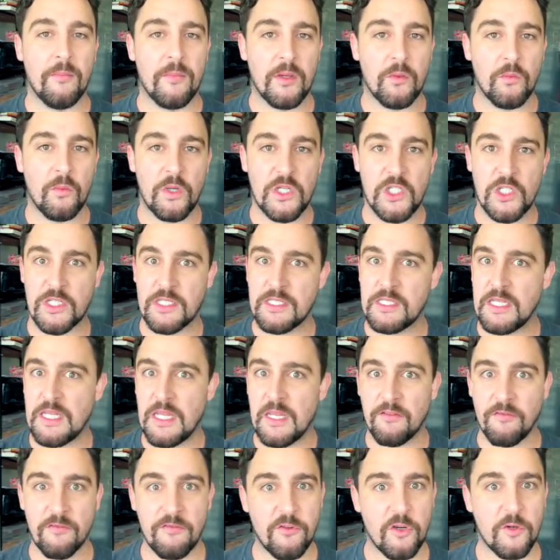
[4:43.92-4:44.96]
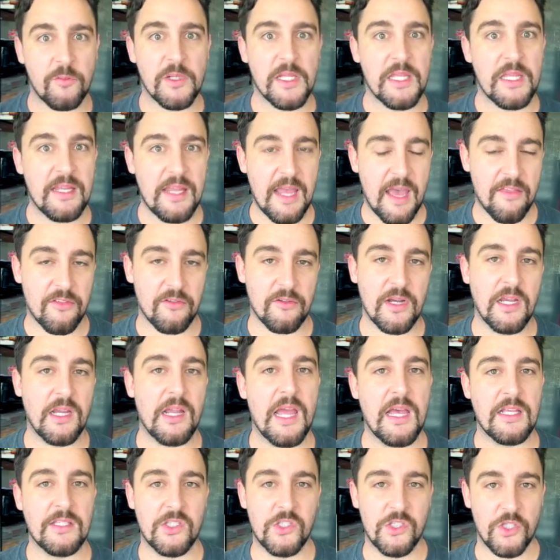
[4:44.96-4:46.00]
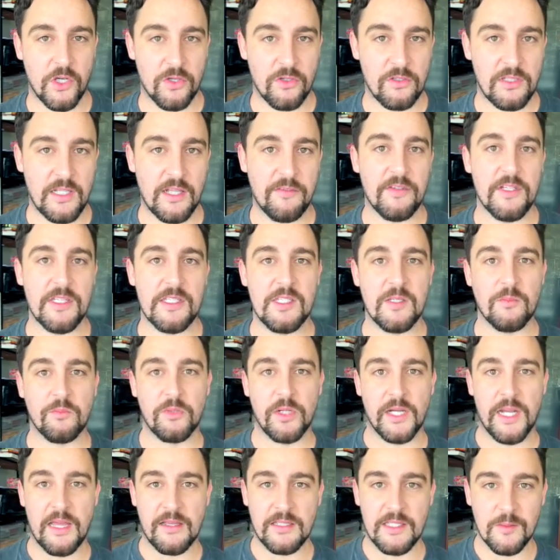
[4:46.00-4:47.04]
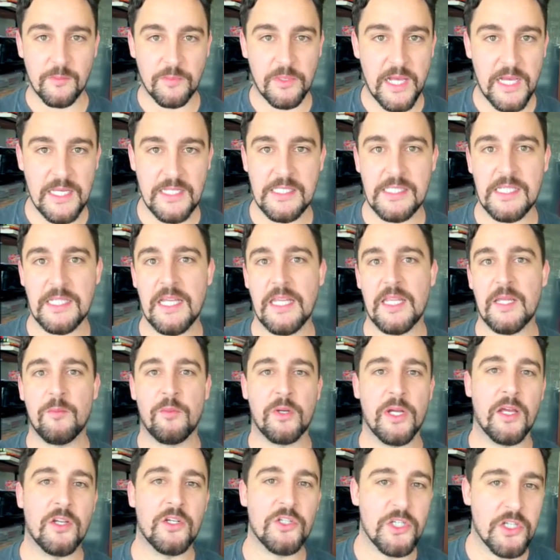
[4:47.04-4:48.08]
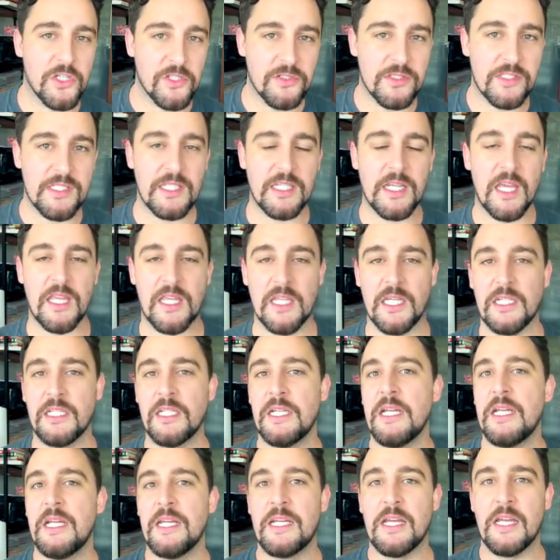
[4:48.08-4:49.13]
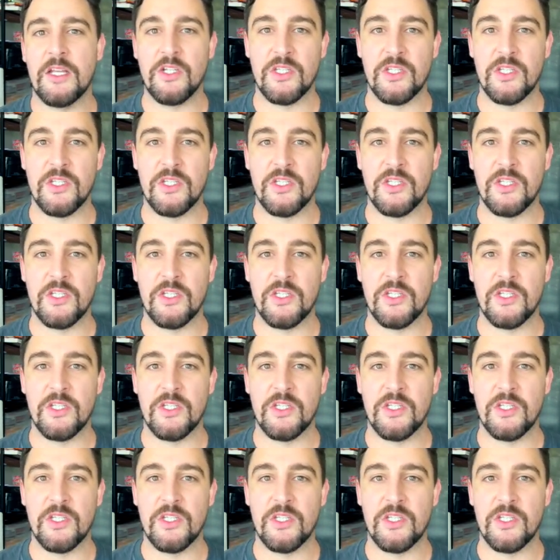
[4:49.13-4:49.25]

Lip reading: We're just informally gathering as journal lovers to bring our supplies together, bring our journals together, and